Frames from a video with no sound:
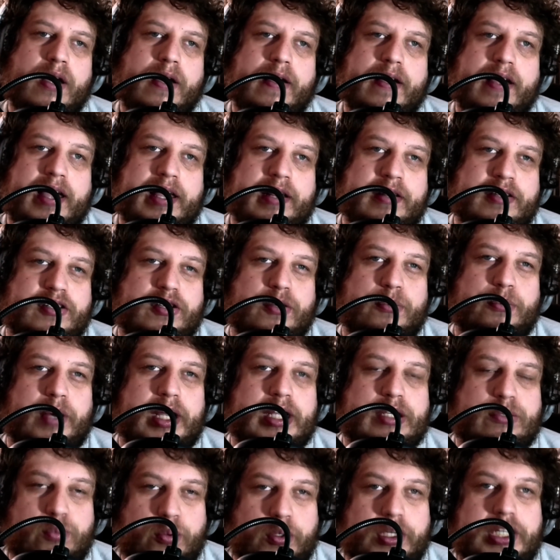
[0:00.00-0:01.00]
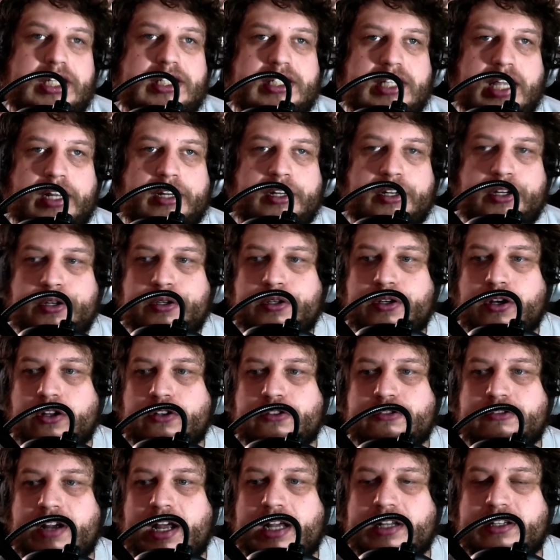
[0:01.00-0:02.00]
in some ways would he sign a new
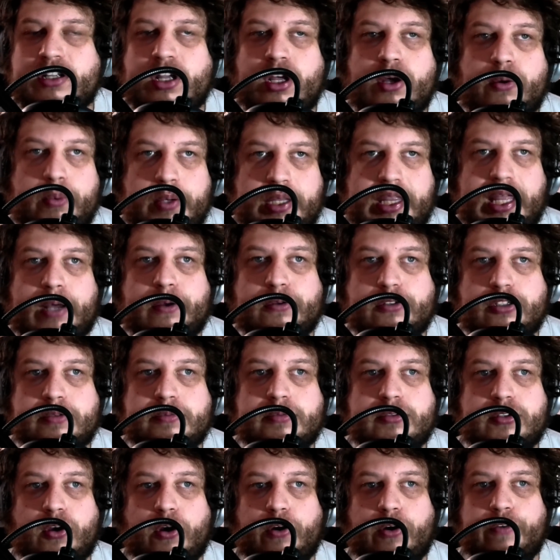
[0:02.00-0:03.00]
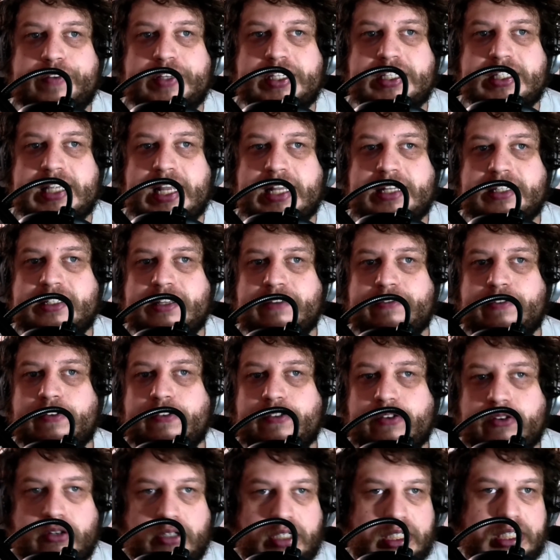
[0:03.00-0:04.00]
contract without some sort of incentive of a
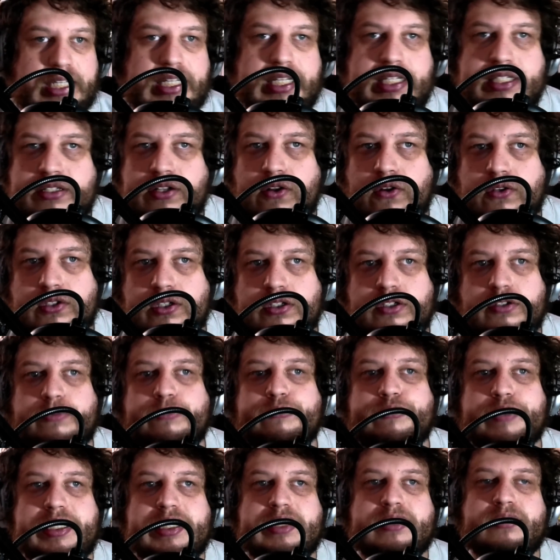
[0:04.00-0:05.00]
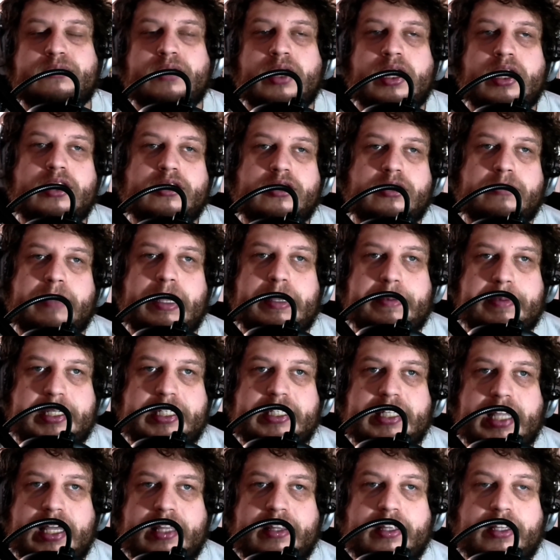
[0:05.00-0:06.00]
release clause, or some reason to maybe
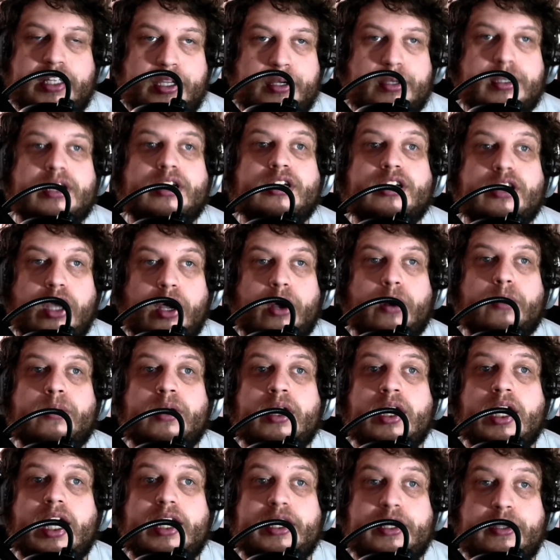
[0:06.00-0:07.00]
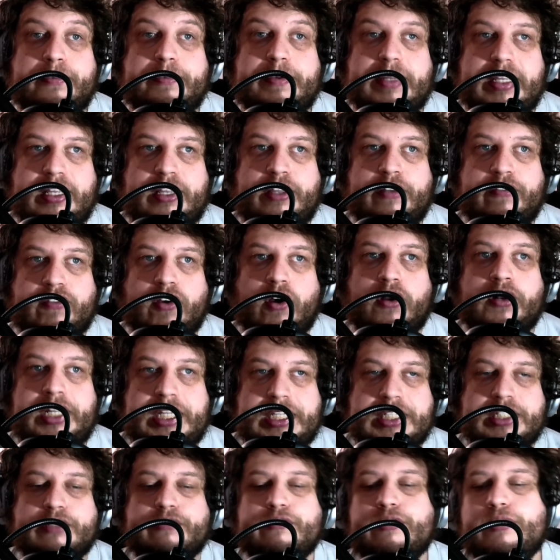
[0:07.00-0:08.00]
say that you can go, you've got an
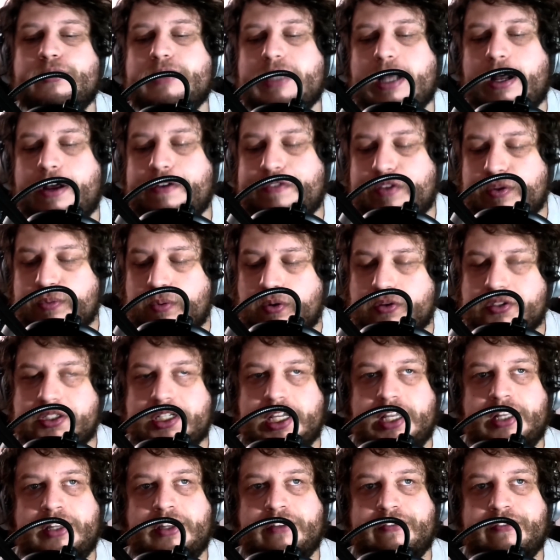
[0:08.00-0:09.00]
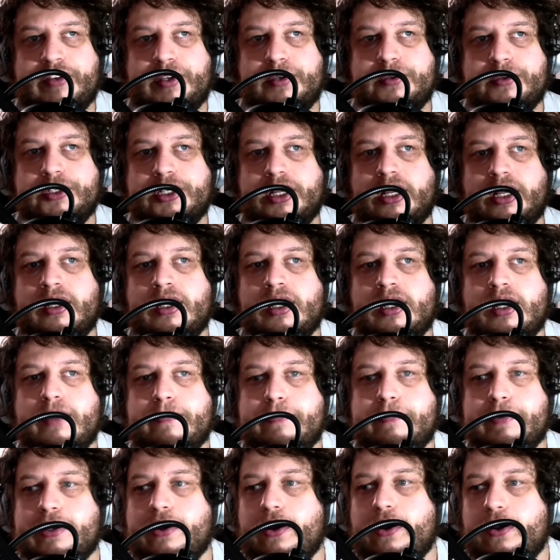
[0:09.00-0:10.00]
easy route out if you want it in the future?
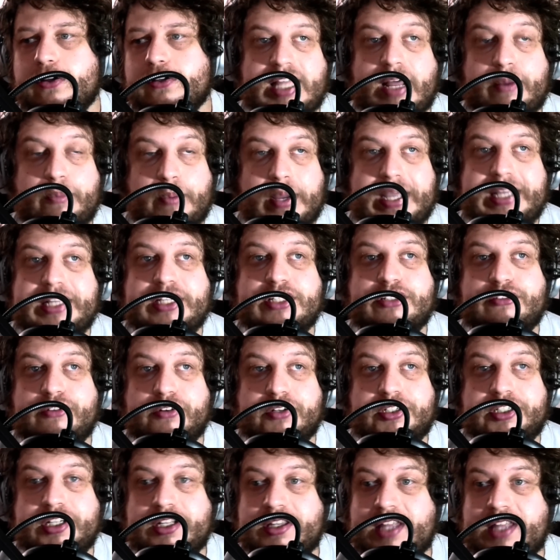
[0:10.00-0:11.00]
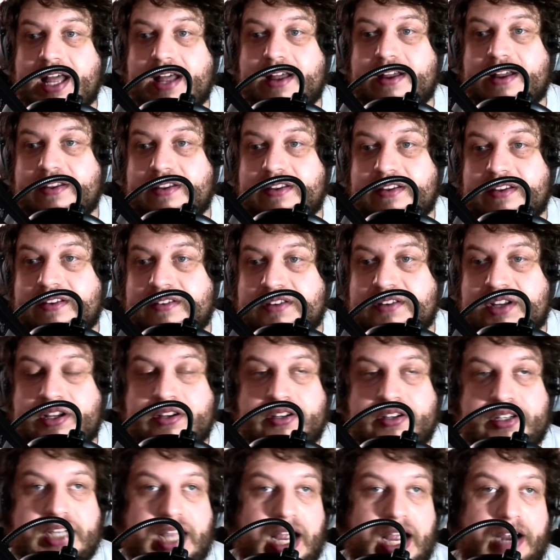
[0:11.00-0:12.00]
Because that wage structure, that
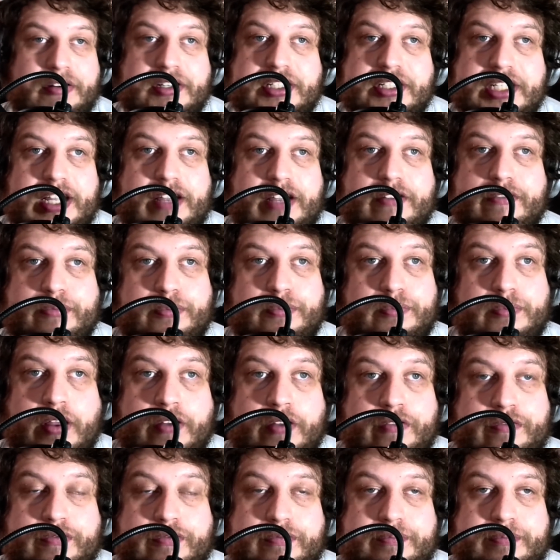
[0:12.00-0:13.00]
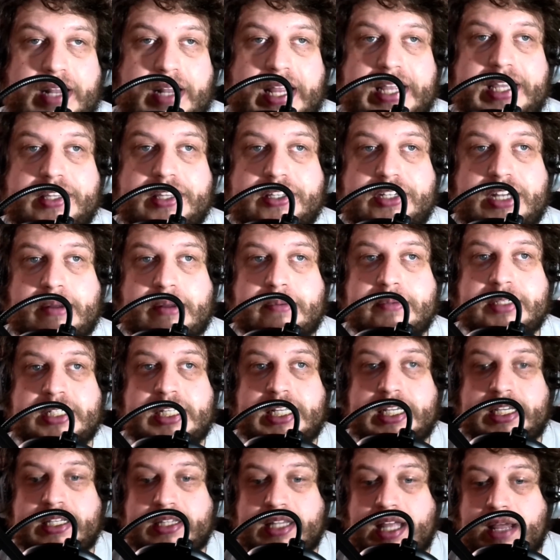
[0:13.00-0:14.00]
guarantee of playing in the Champions League
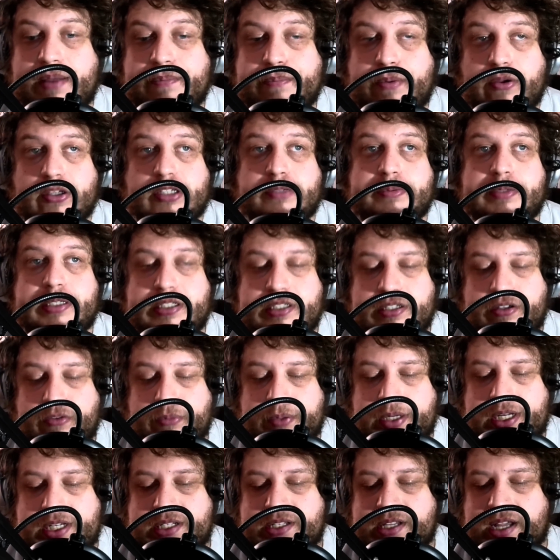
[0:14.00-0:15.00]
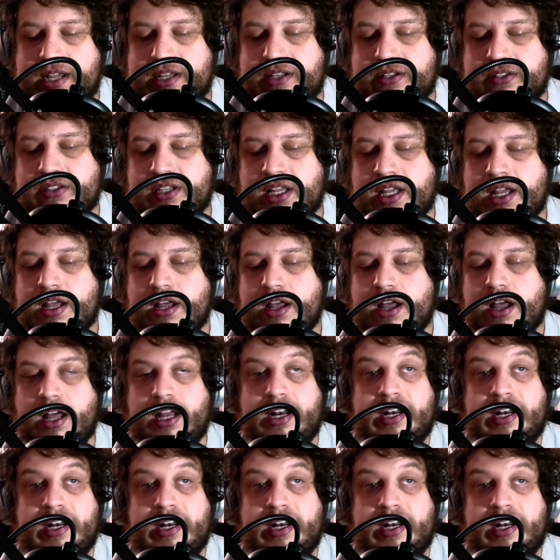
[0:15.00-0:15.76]
and that possibility of winning titles at